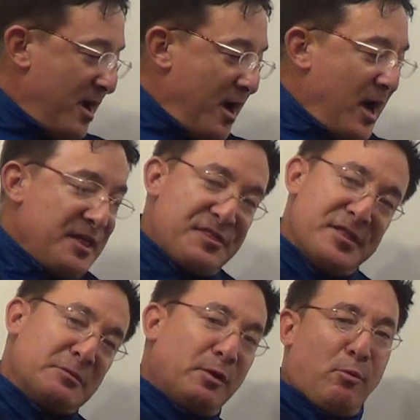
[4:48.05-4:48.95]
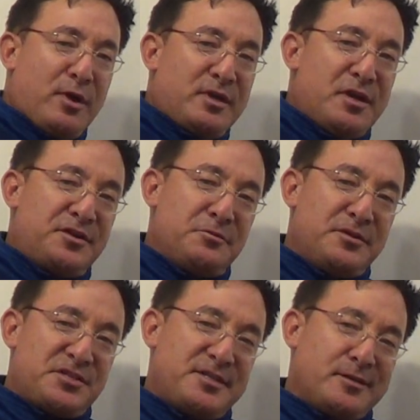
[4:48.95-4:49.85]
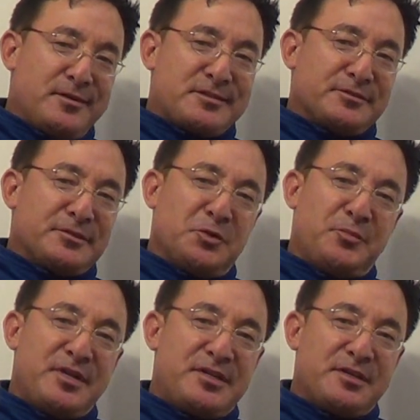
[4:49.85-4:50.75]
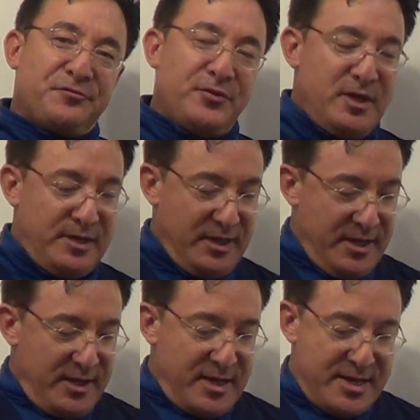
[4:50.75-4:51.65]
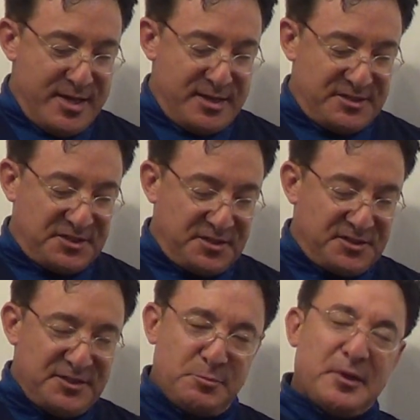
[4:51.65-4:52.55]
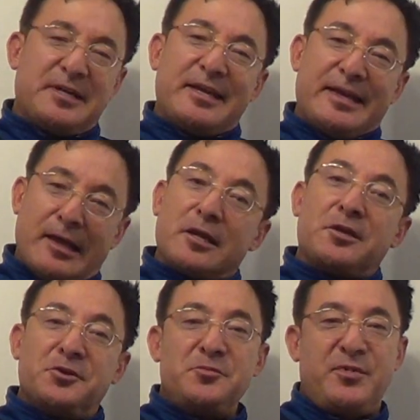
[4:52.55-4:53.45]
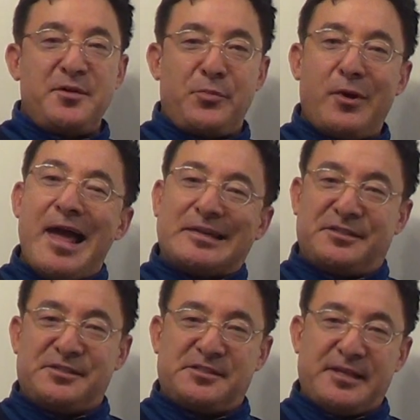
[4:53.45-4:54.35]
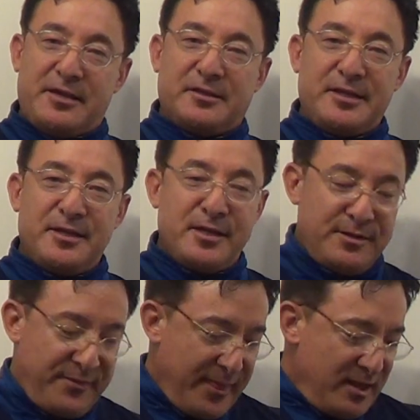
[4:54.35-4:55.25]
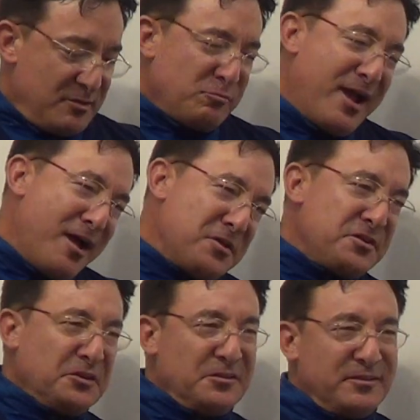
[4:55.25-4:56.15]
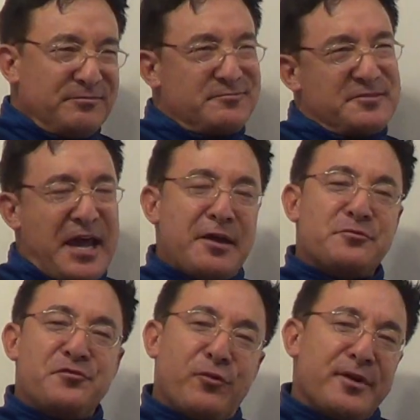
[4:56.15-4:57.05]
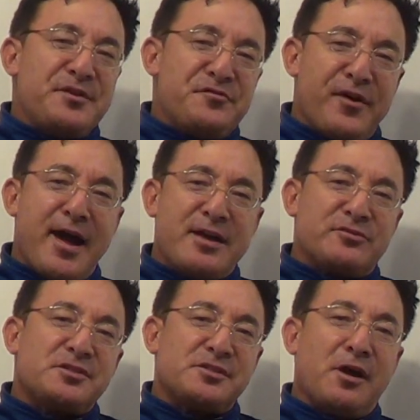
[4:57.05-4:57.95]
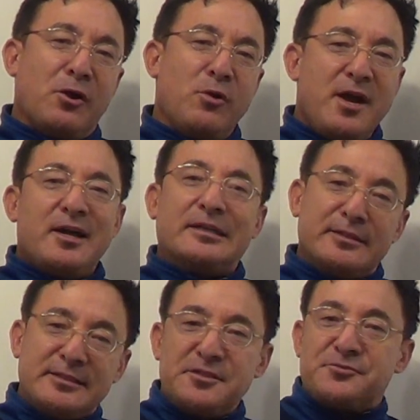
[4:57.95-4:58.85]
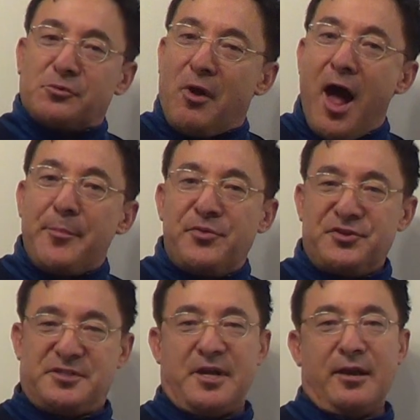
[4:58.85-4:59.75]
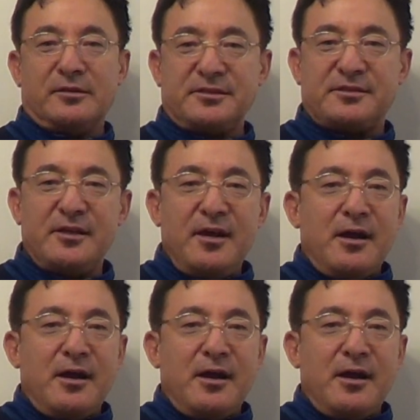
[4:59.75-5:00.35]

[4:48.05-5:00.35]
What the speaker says: I think what we're going to do this year that's a little bit different is, since we're going to get a good bit of practice sailing in, around 10:45 or so, I'd like to drop the sails.